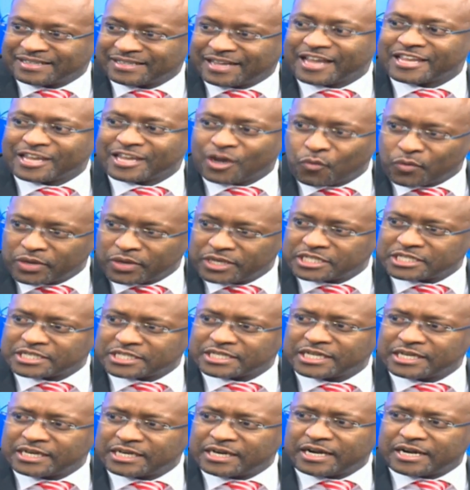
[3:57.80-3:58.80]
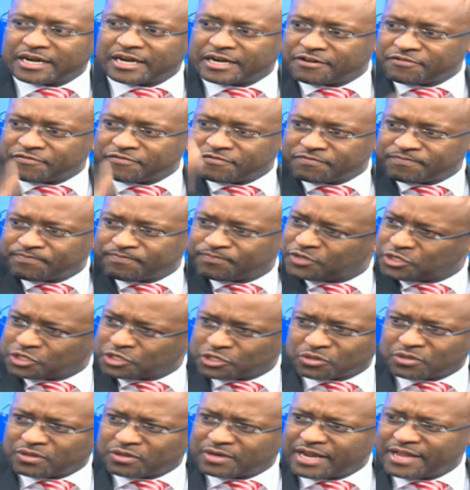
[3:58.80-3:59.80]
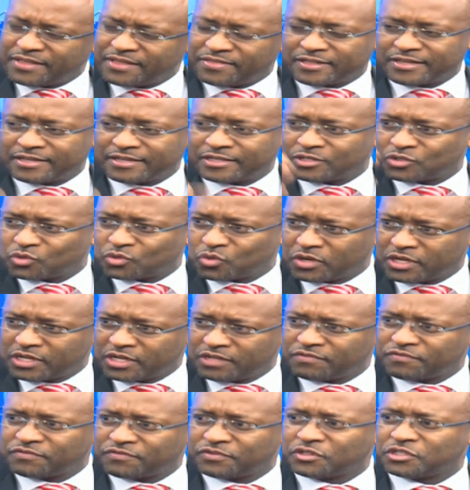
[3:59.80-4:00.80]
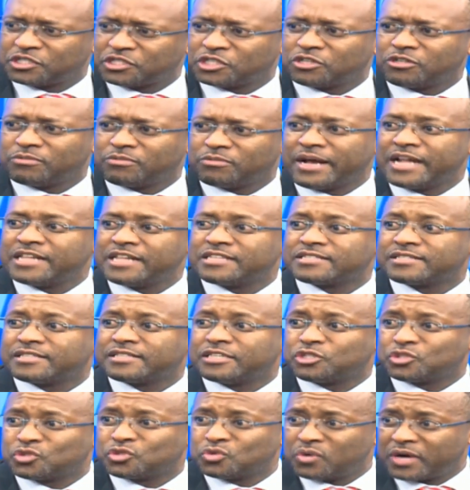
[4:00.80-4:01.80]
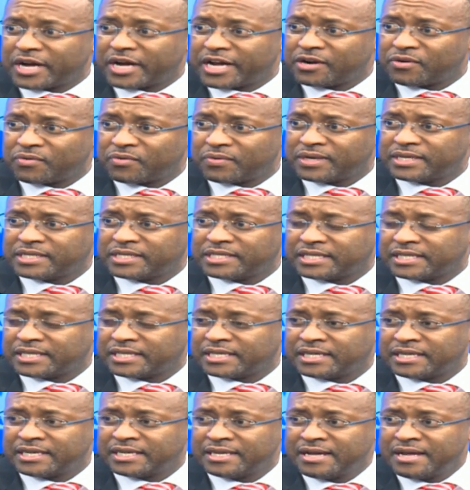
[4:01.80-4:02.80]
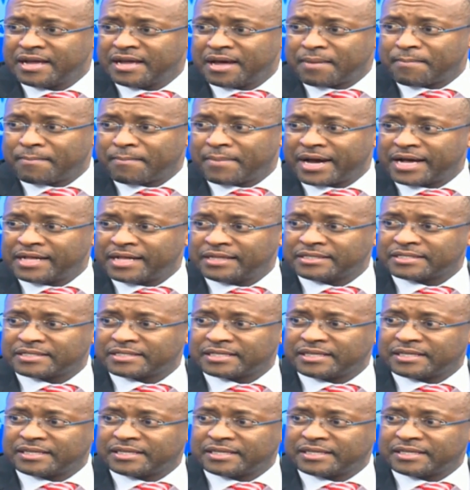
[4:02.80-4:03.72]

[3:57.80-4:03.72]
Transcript: Kenya will still have the shoreline, the 12 nautical miles, the 200 miles